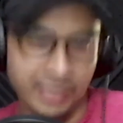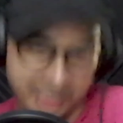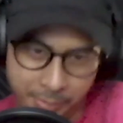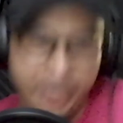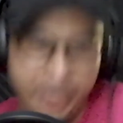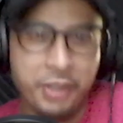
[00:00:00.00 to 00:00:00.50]

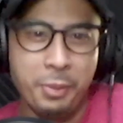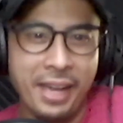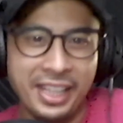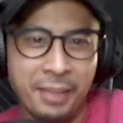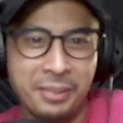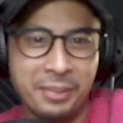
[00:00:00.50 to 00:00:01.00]

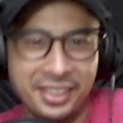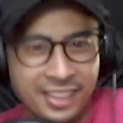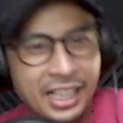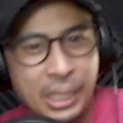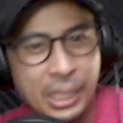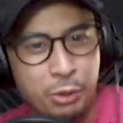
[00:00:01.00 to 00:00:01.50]
Spider-Man. I mean,
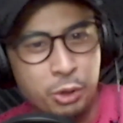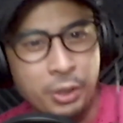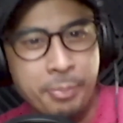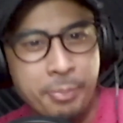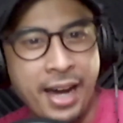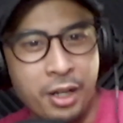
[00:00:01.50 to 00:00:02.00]
with
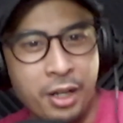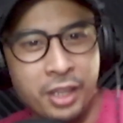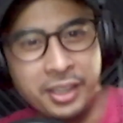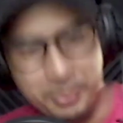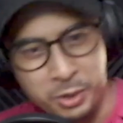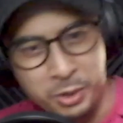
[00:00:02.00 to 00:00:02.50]
great power
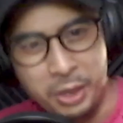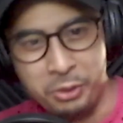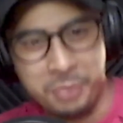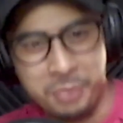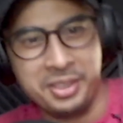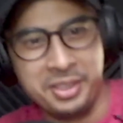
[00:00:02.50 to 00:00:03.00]
comes great
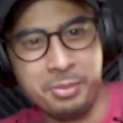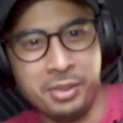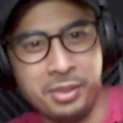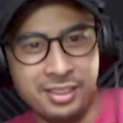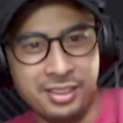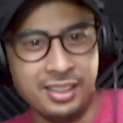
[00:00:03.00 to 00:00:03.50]

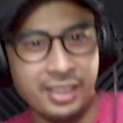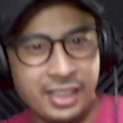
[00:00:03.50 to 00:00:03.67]
responsibility.